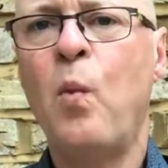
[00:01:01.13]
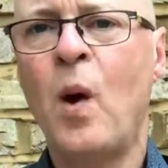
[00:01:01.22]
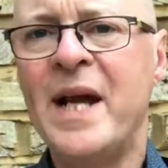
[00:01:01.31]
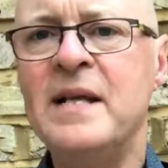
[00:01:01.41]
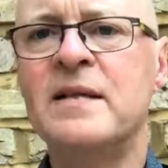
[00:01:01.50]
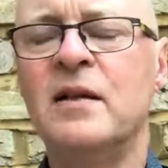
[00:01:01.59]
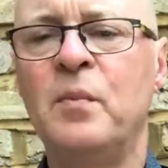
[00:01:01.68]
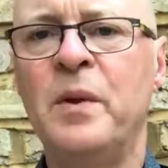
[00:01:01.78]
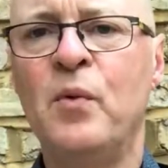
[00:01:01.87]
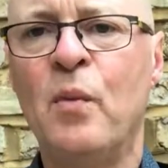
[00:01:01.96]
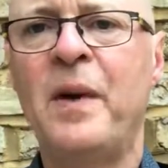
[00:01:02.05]
weight and a little
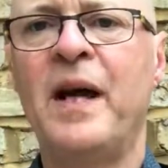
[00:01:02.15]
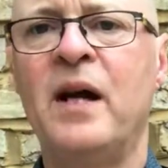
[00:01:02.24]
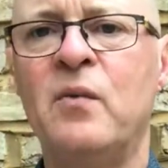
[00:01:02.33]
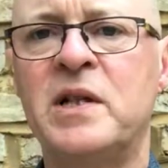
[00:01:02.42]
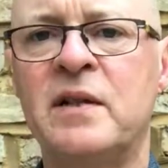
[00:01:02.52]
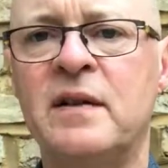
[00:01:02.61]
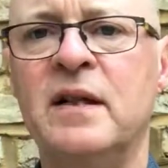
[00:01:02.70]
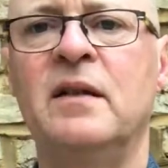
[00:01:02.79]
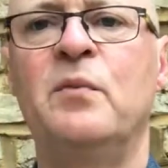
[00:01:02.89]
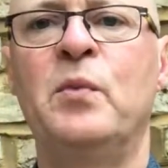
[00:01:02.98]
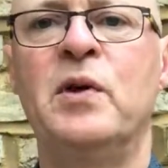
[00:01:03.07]
bit more power, which I think
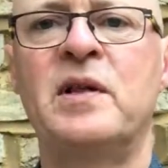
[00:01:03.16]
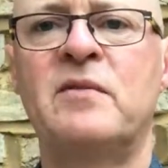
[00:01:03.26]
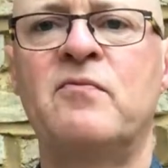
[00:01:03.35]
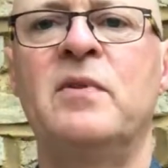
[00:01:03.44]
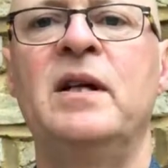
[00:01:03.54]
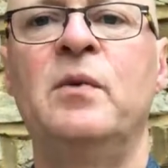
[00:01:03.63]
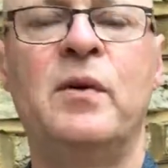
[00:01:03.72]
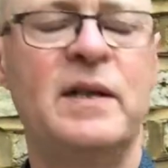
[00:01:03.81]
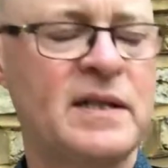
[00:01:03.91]
works really well